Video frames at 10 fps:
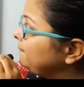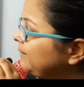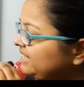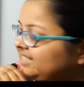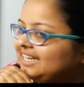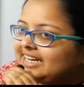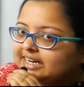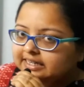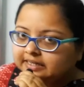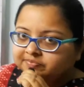
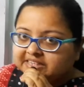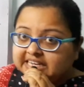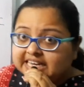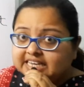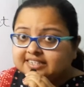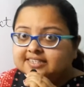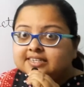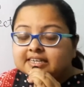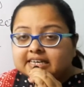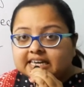basically
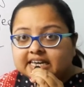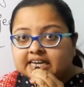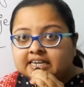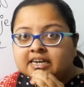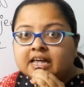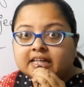is in